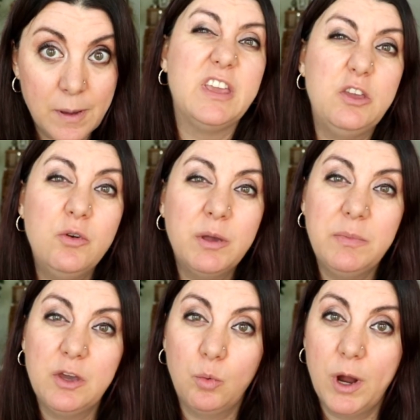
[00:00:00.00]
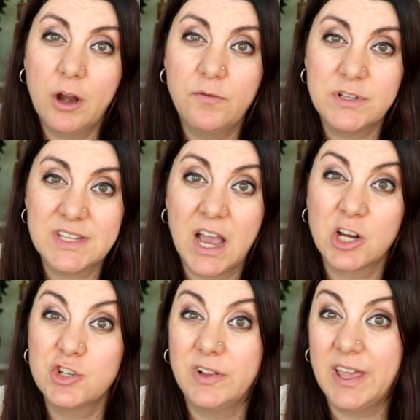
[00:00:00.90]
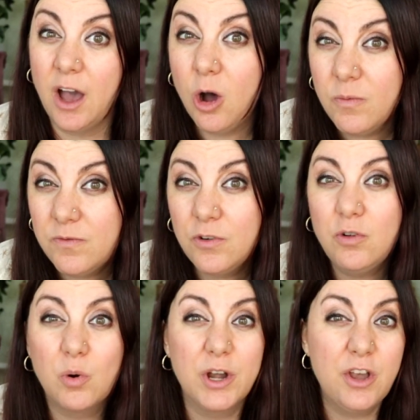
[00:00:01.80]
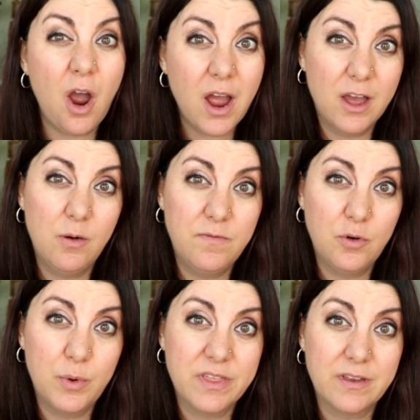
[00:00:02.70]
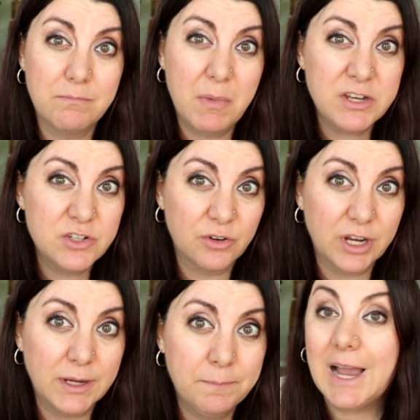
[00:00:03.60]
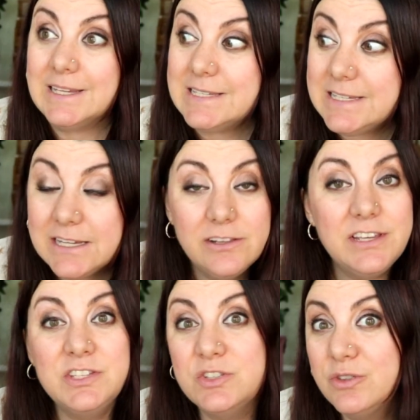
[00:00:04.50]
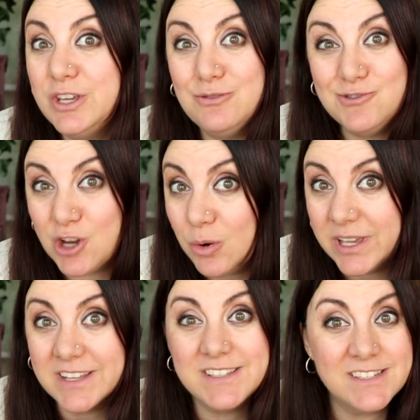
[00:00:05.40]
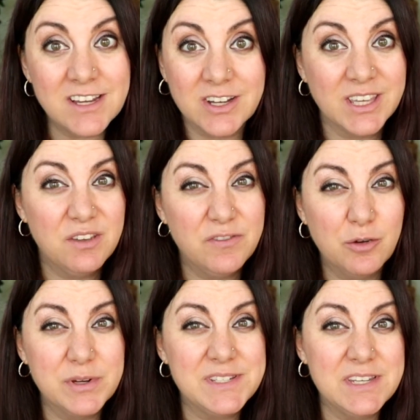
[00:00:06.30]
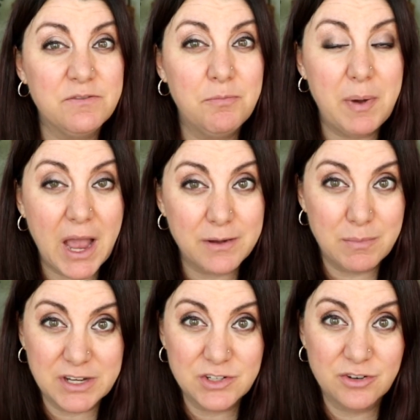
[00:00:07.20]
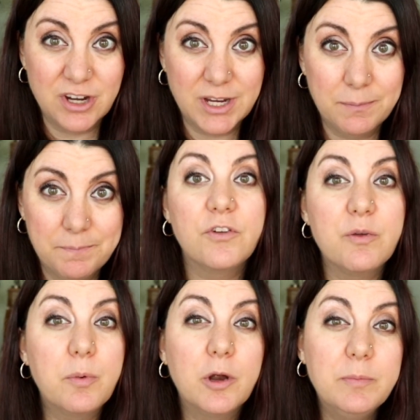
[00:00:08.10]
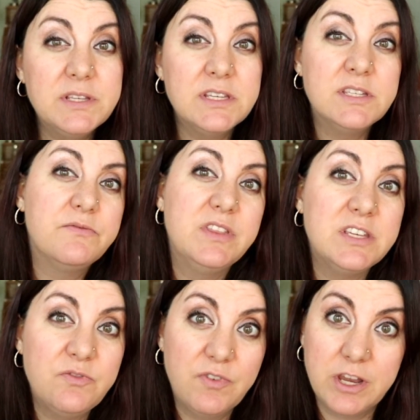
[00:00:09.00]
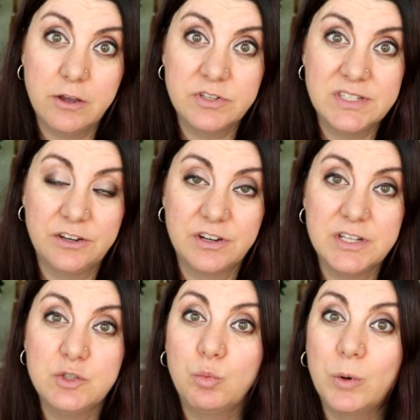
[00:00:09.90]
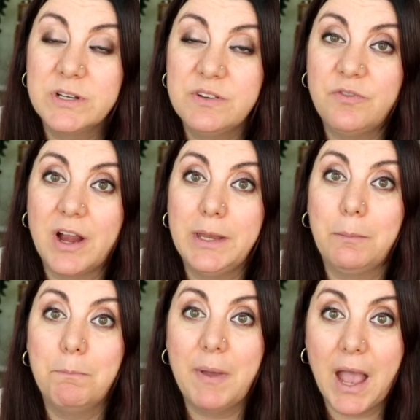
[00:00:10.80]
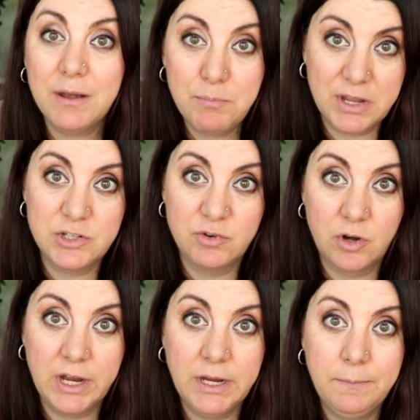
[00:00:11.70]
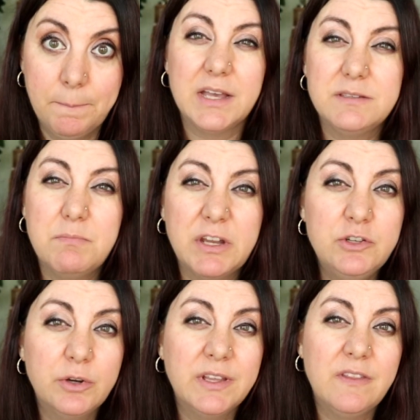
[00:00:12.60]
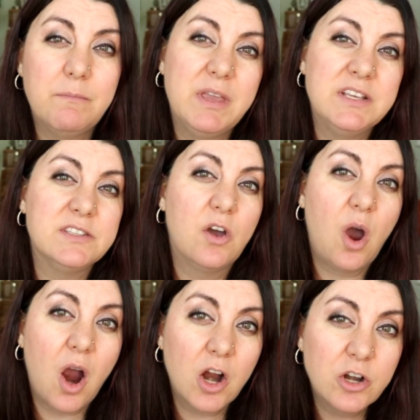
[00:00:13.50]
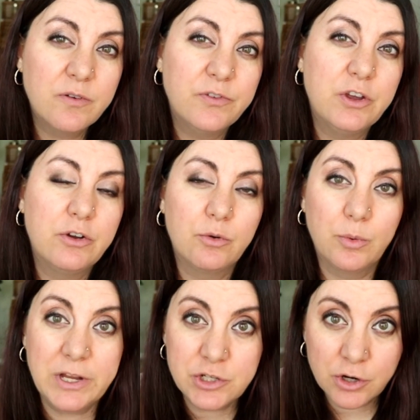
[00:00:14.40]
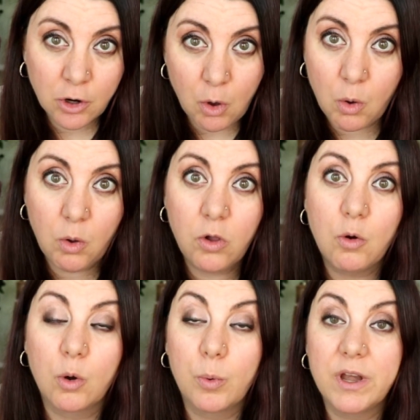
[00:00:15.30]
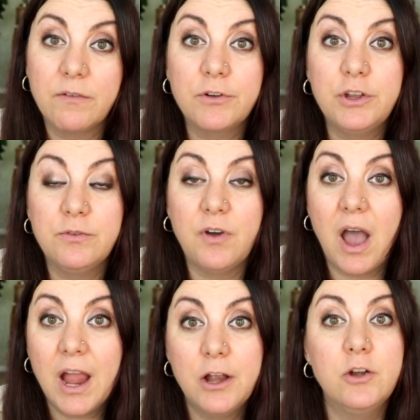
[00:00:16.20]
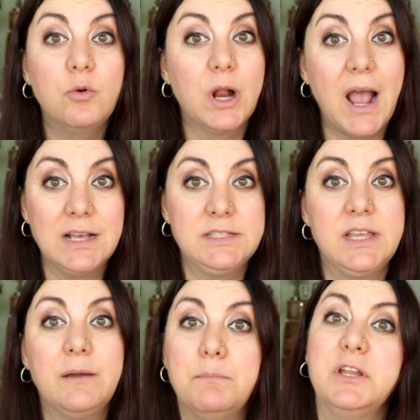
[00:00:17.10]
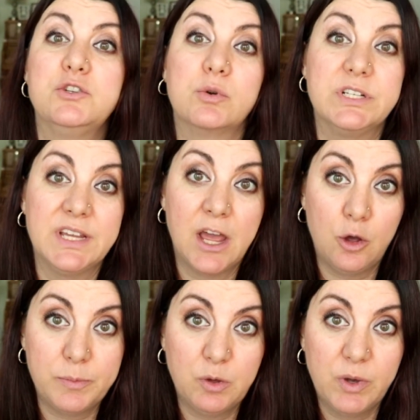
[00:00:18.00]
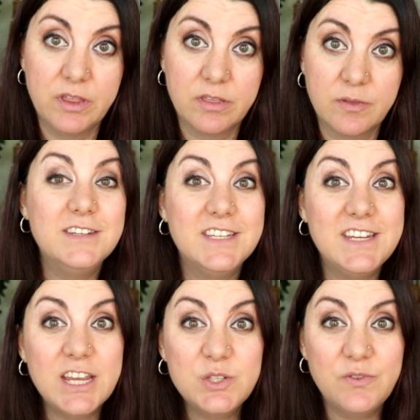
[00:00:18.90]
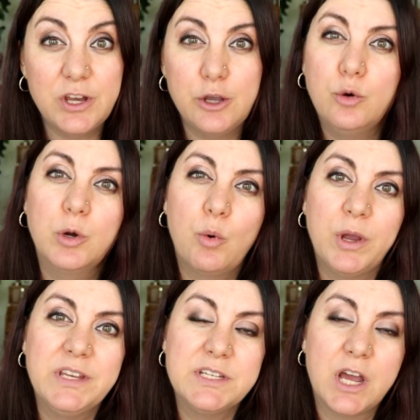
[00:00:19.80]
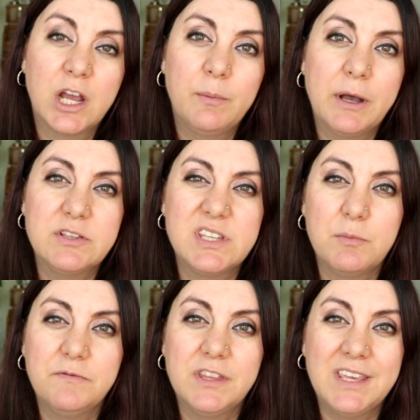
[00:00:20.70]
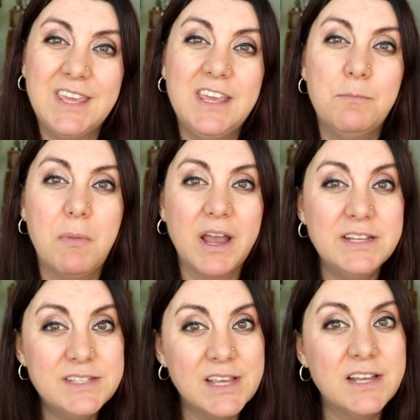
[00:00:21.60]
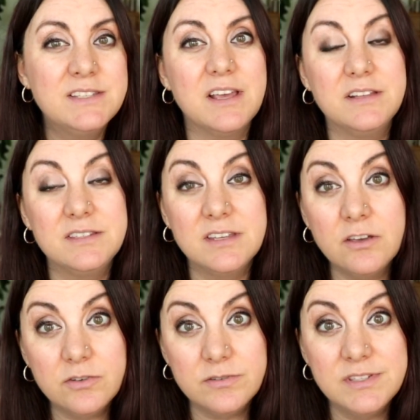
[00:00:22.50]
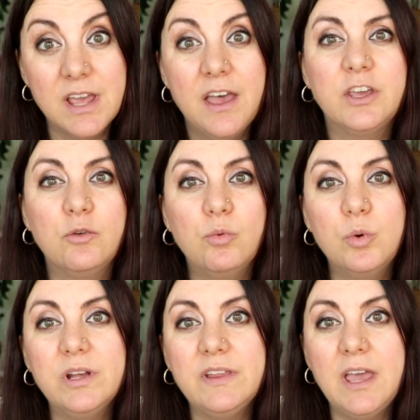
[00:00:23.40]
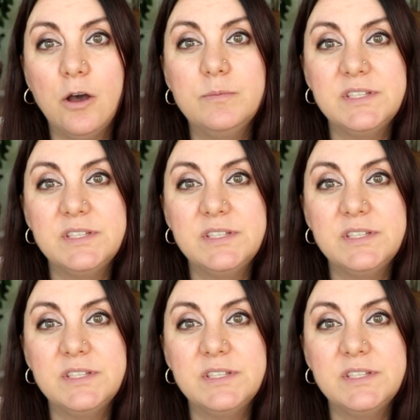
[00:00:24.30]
that you can be aware of what's actually helpful or not helpful within mentoring, ideally so that you don't get stuck if you receive bad mentoring. For the purposes of this video series, we're defining bad mentoring as mentoring that makes it harder for you to reach your goal or whatever you've hired or asked that mentor to help you with. In today's video, we're going to talk about some of the key mindsets and skills that can really help